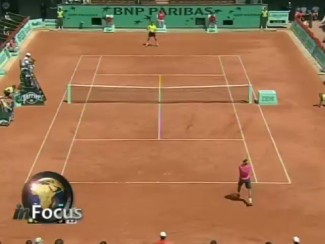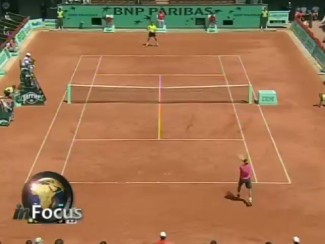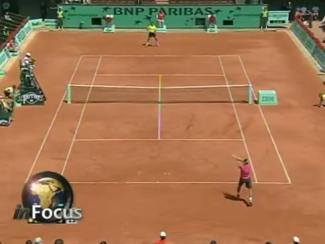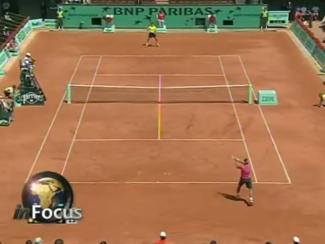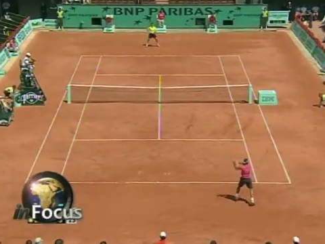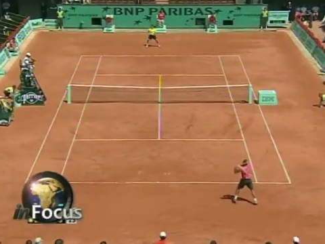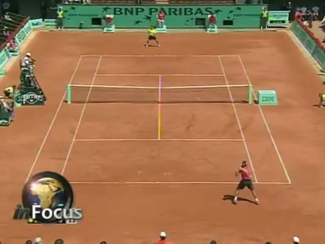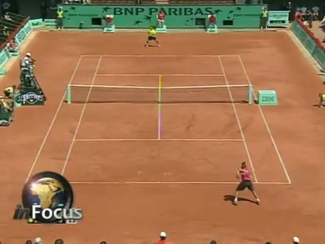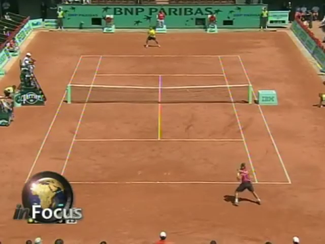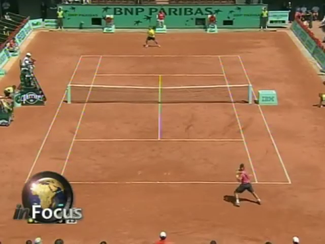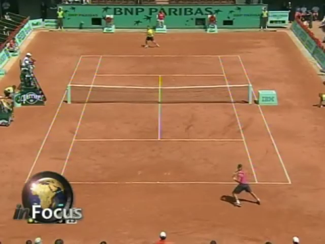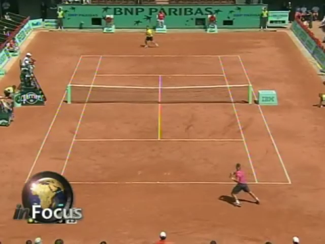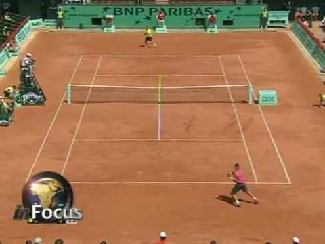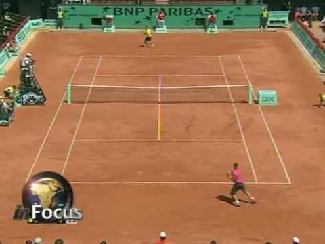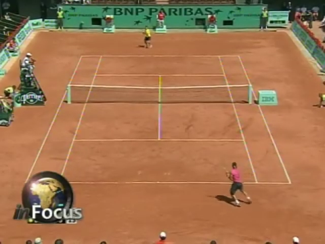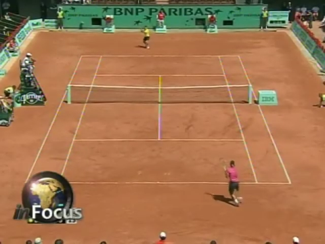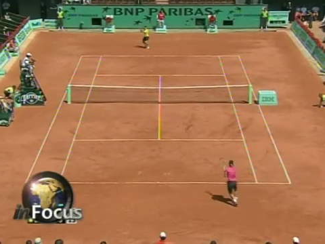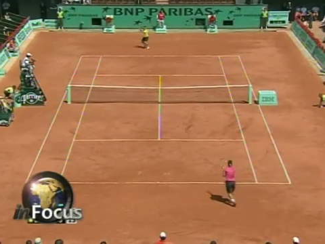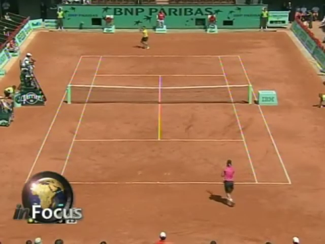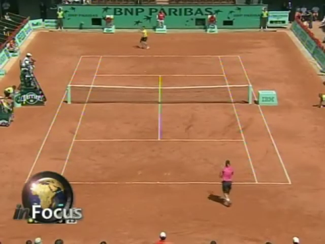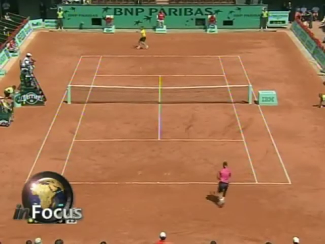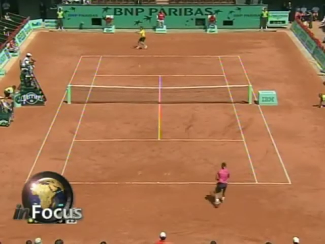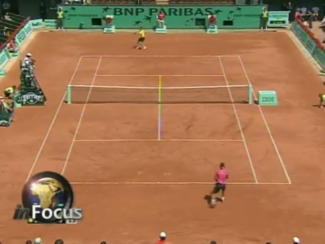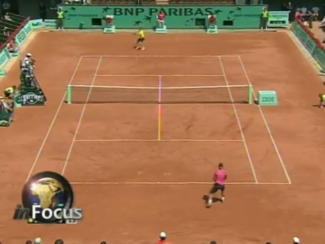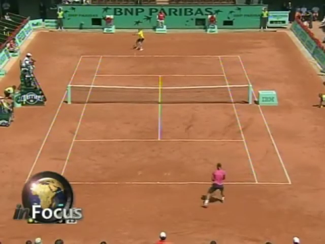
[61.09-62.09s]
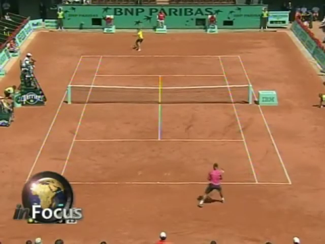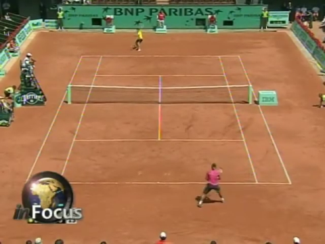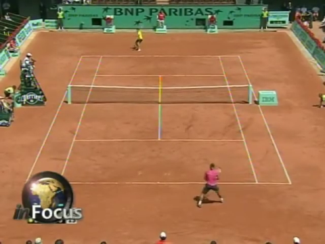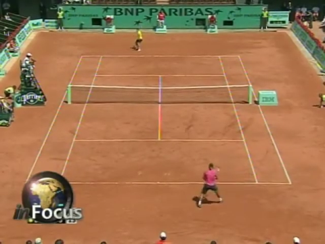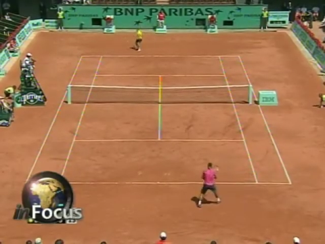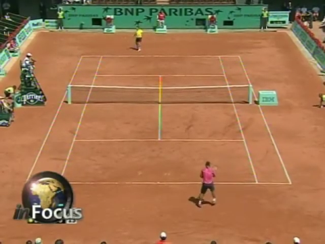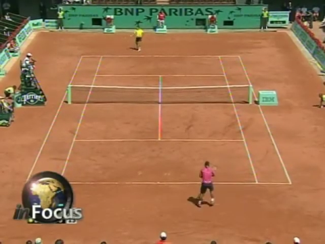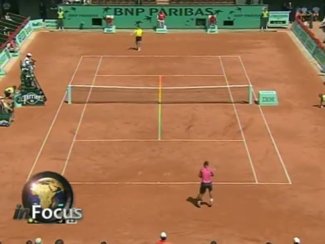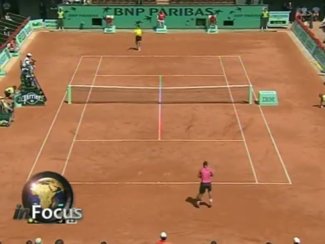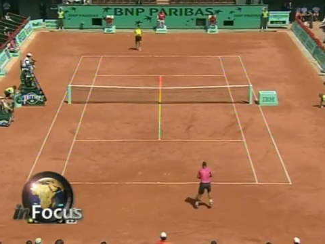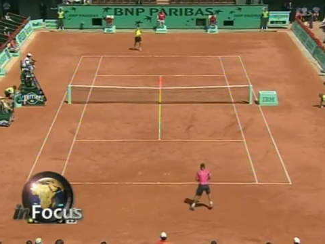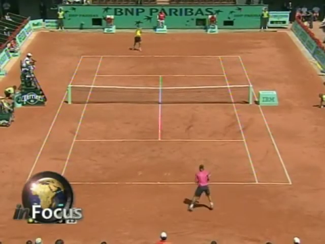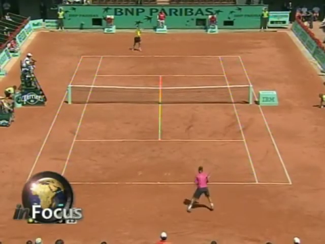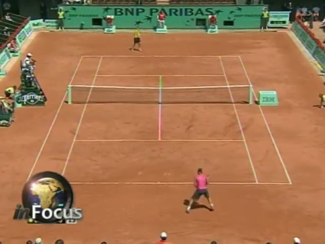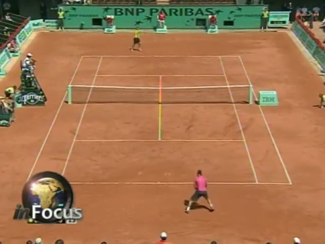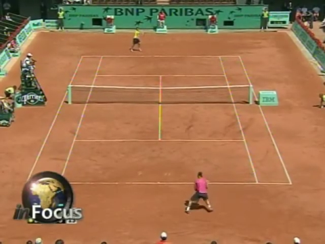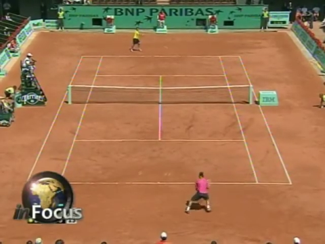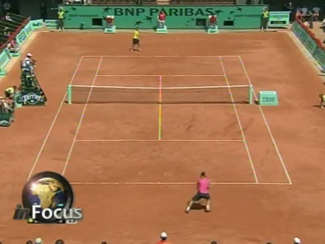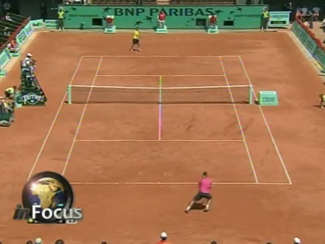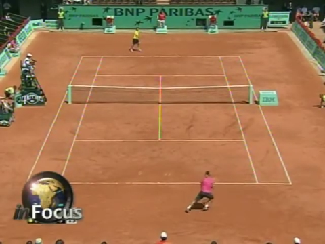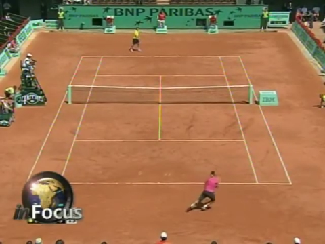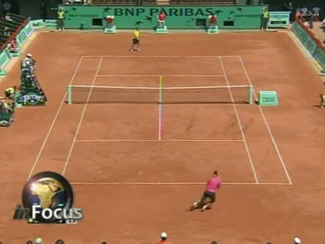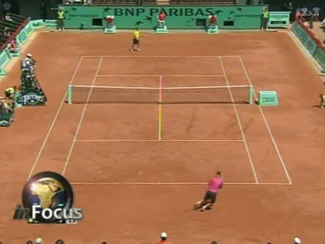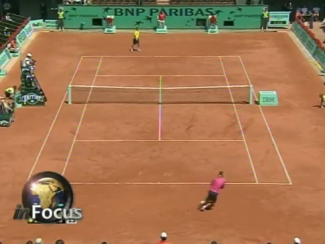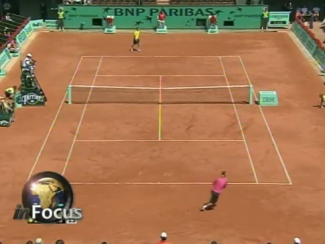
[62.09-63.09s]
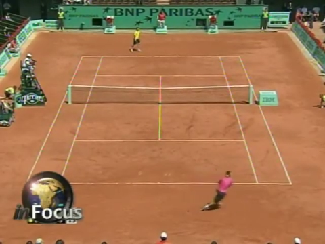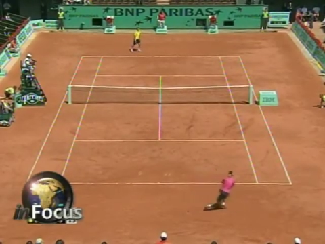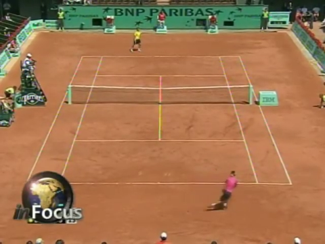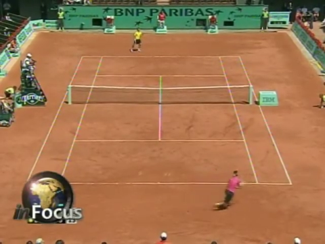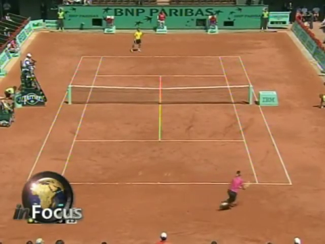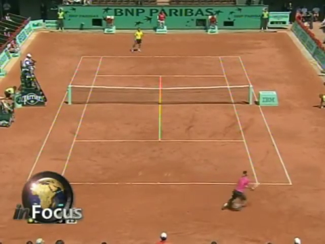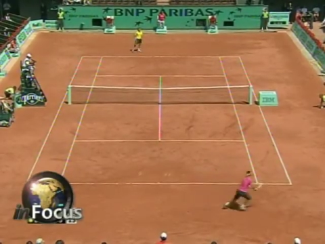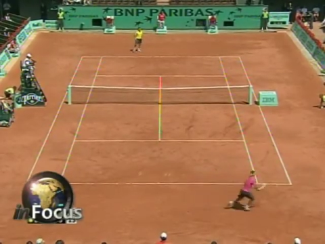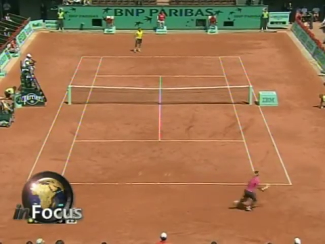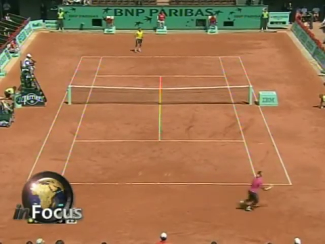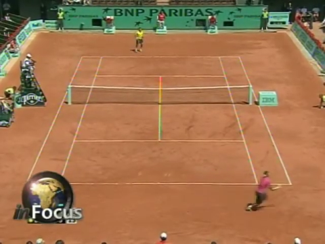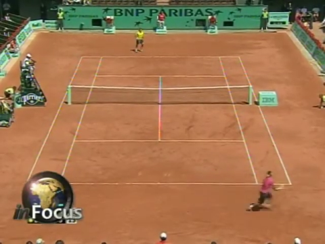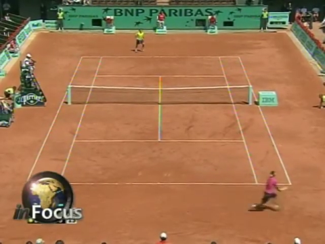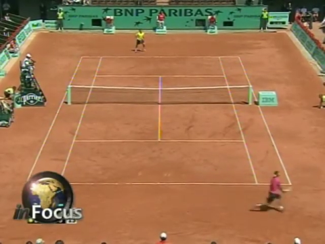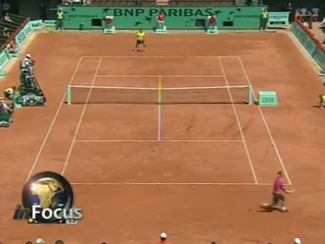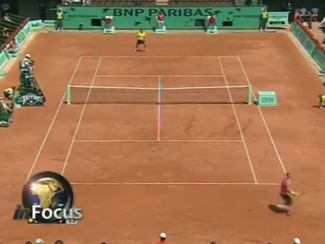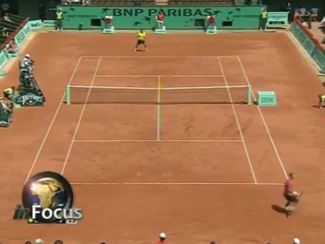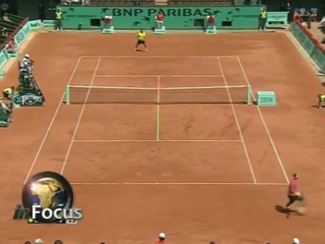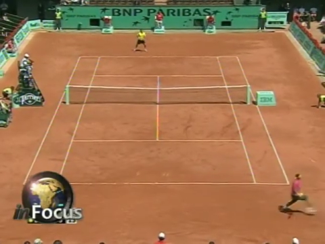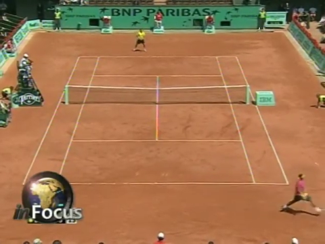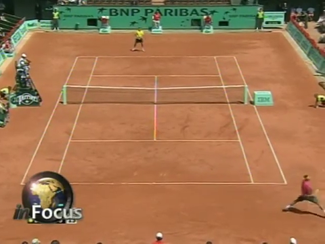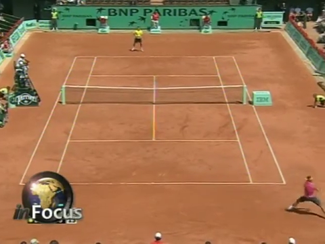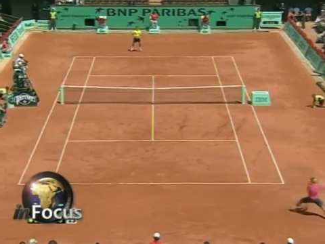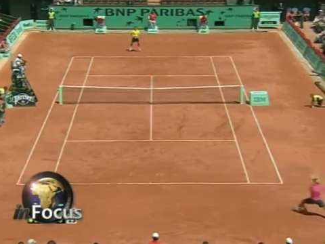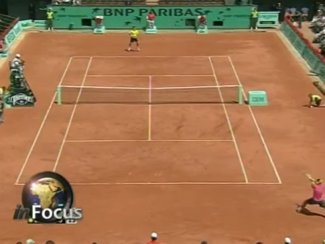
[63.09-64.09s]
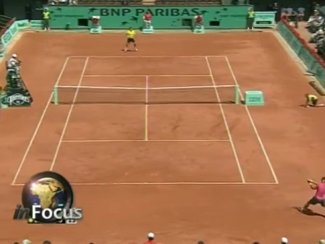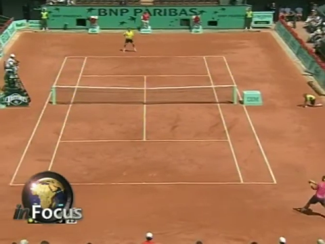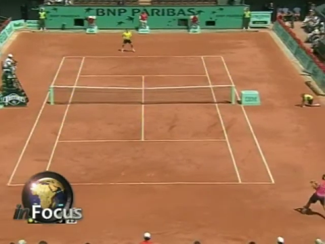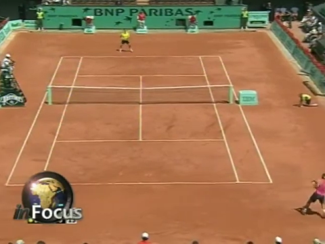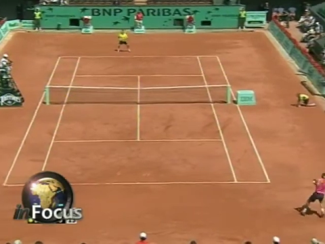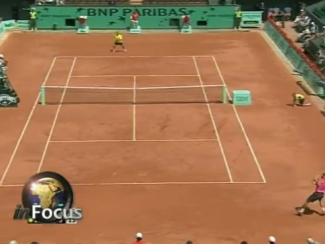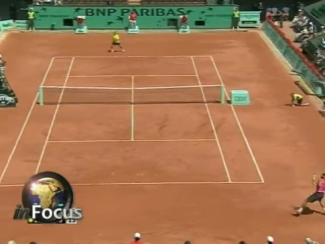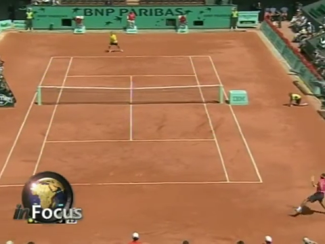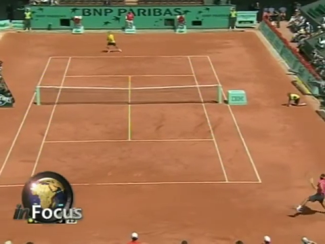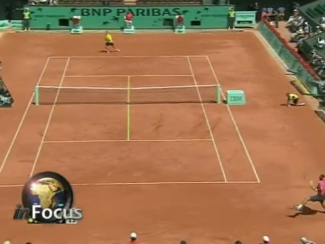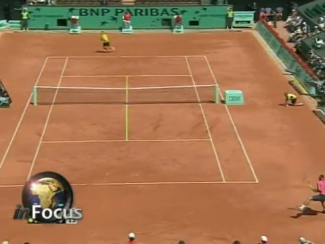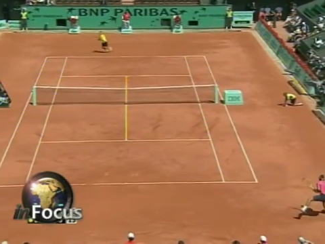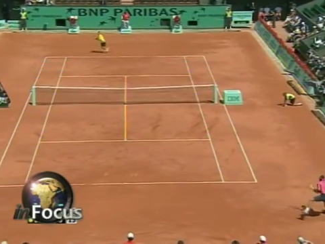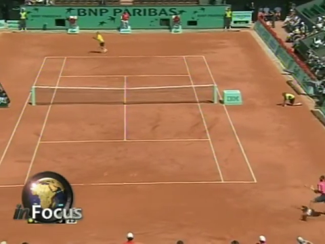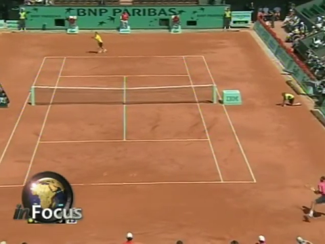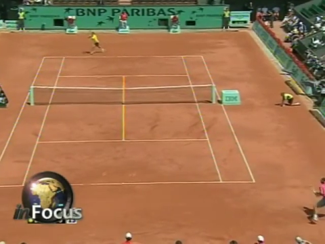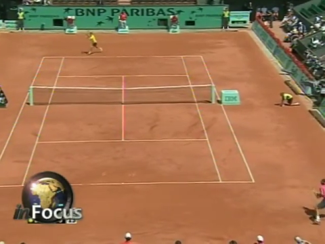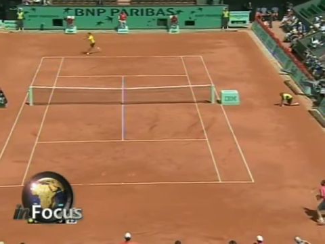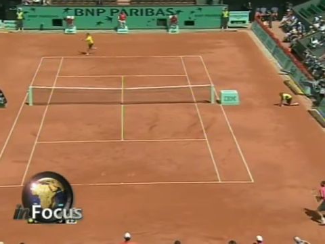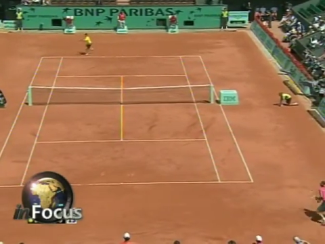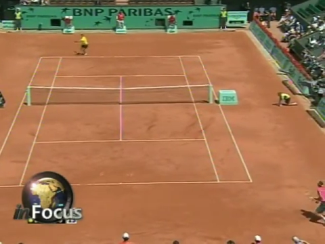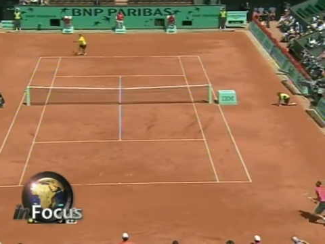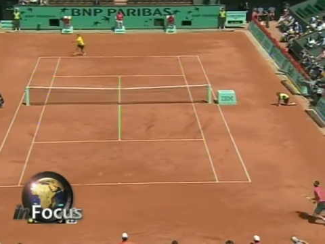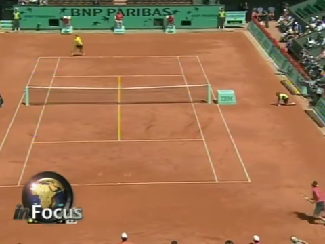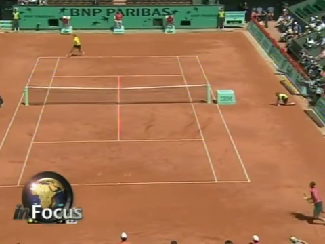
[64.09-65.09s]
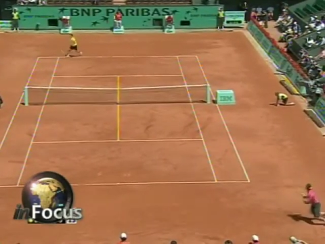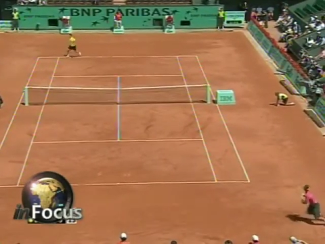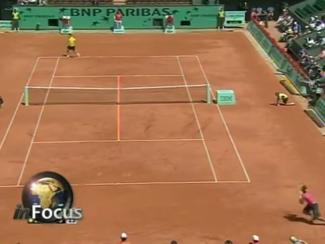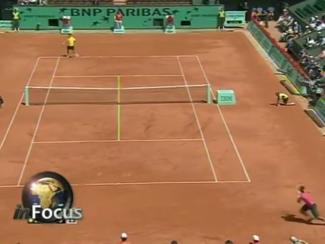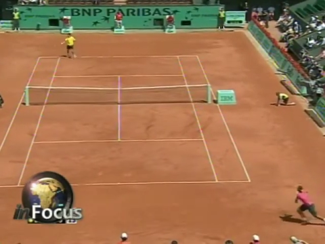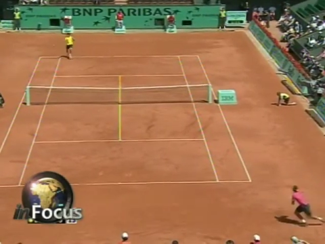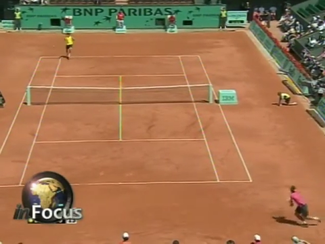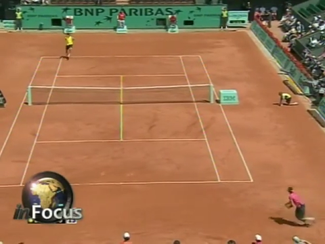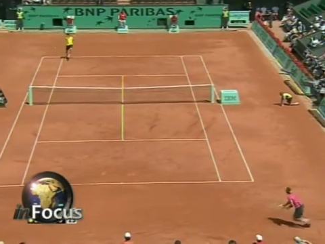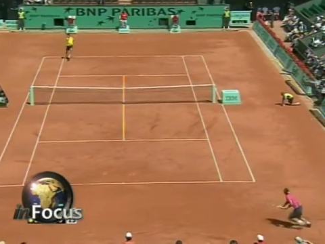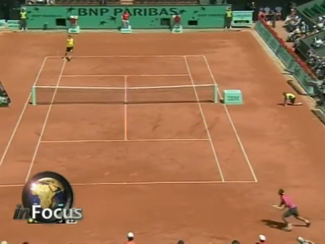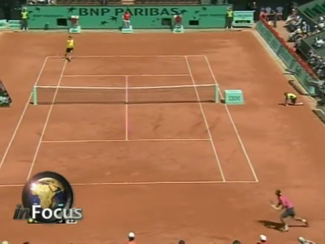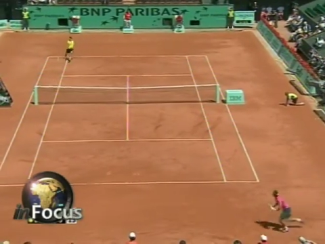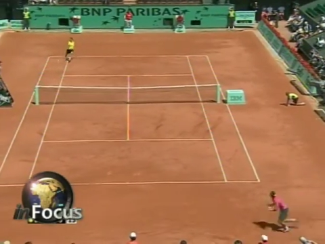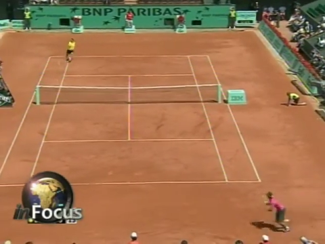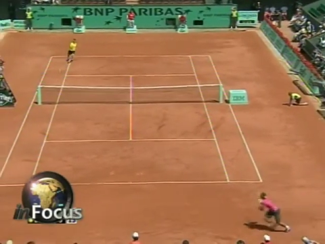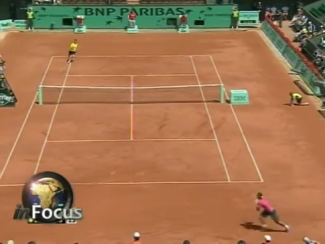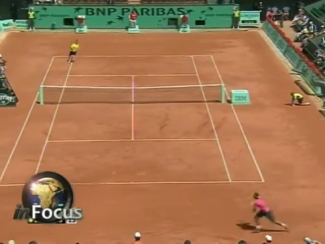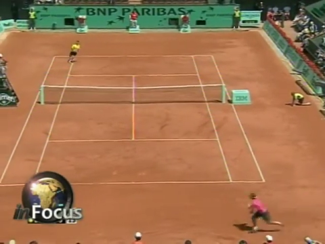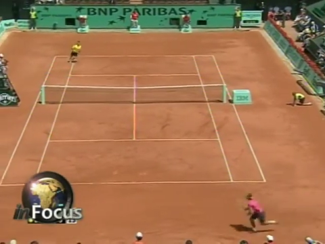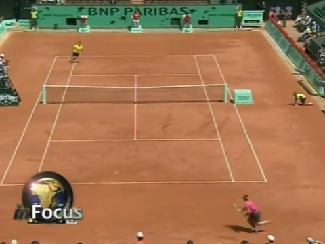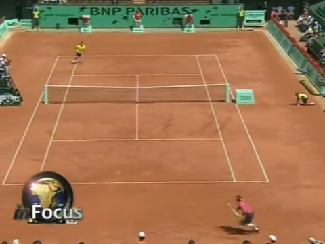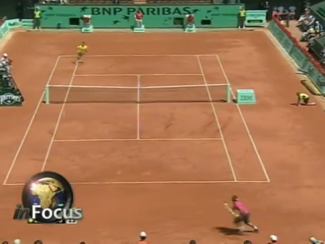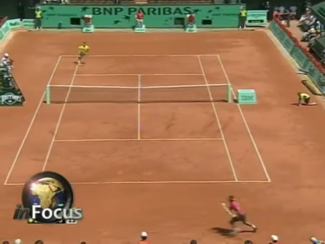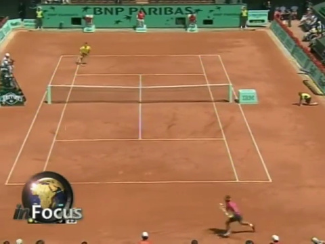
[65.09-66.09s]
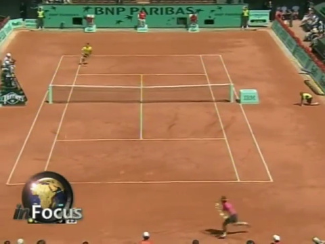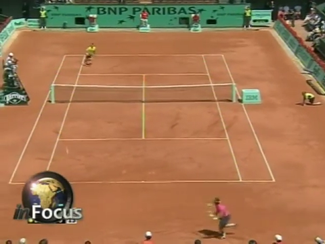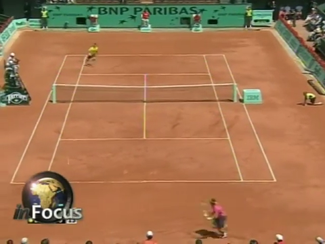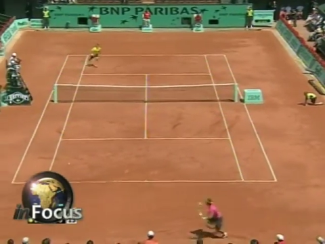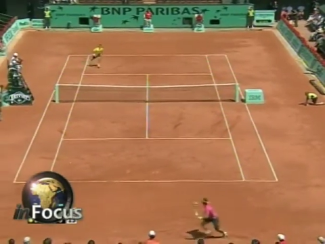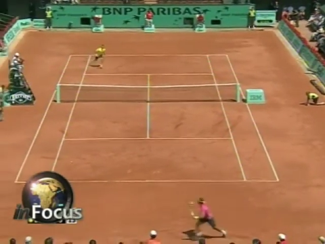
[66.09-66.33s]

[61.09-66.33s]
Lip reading: No face is visible, so there are no lips to read.